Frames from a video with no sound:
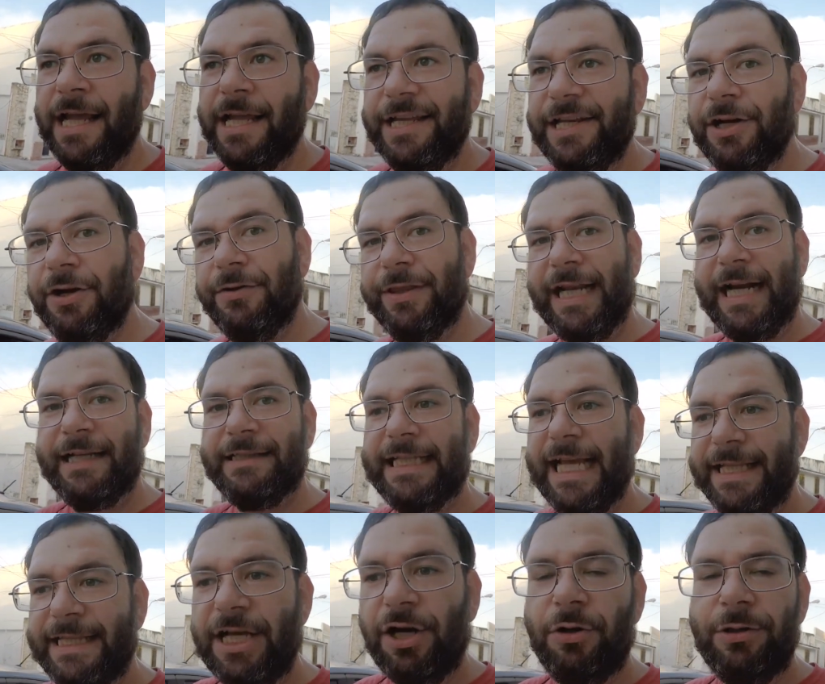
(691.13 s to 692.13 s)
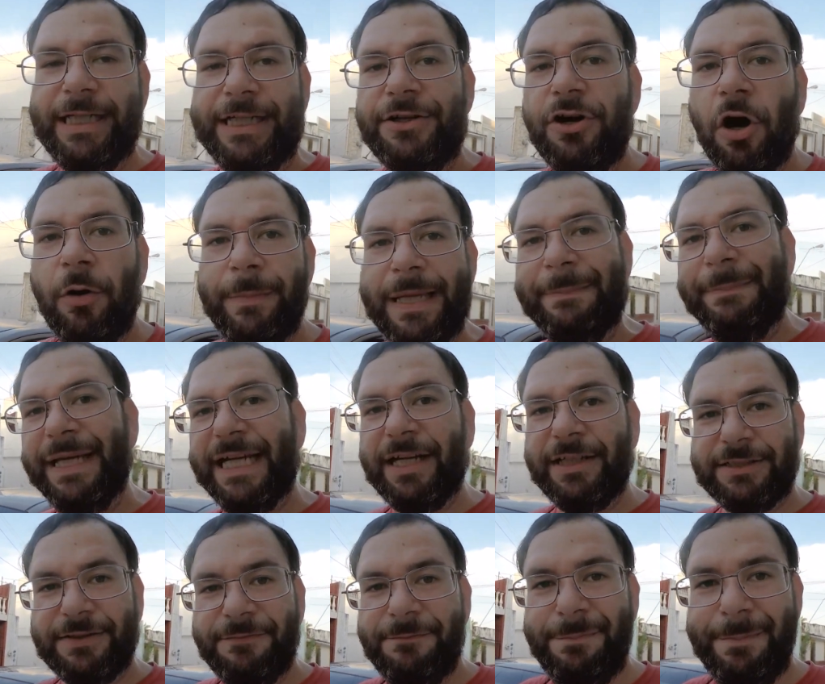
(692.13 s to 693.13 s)
you know, that they, they only know me
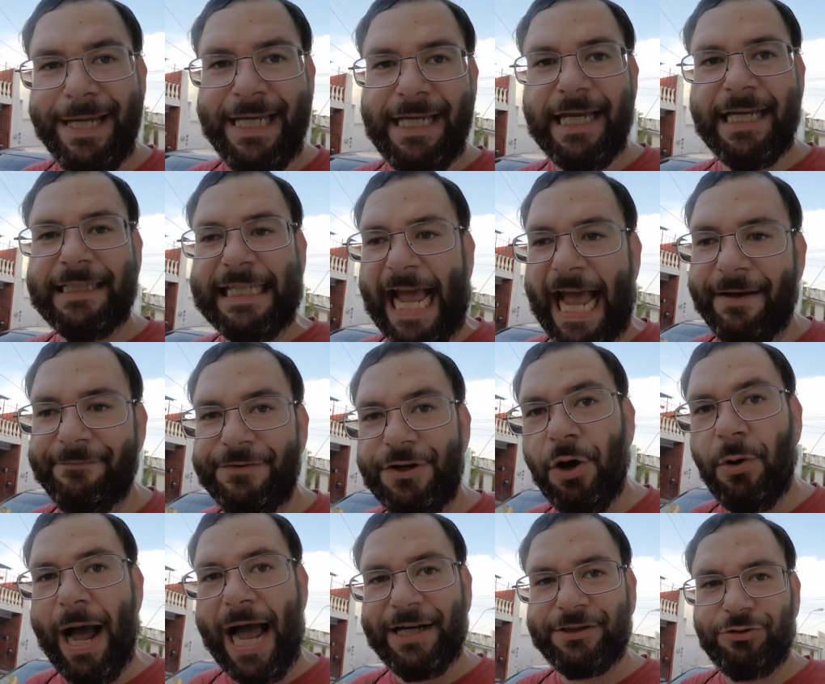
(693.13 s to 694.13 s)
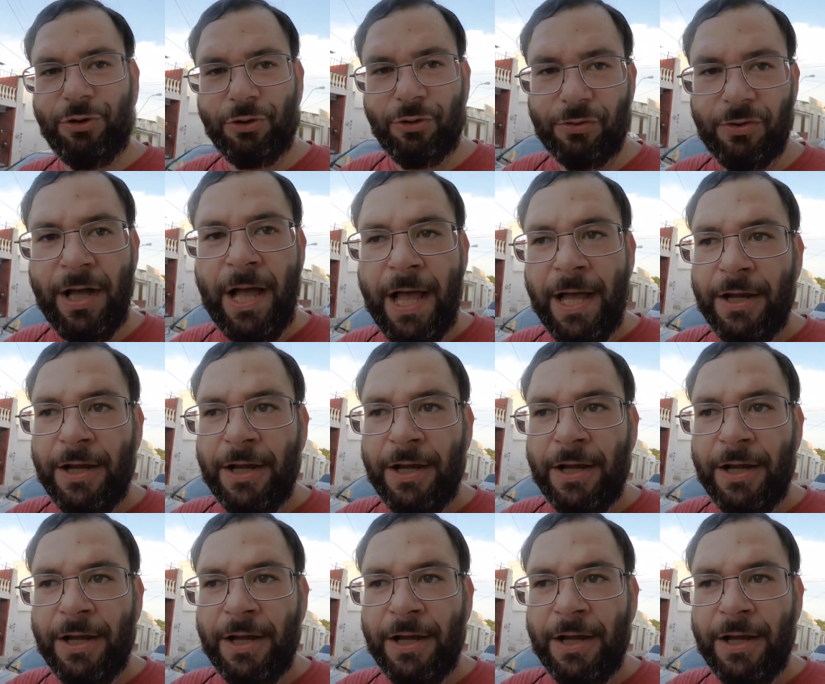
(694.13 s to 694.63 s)
because of me and they have no actual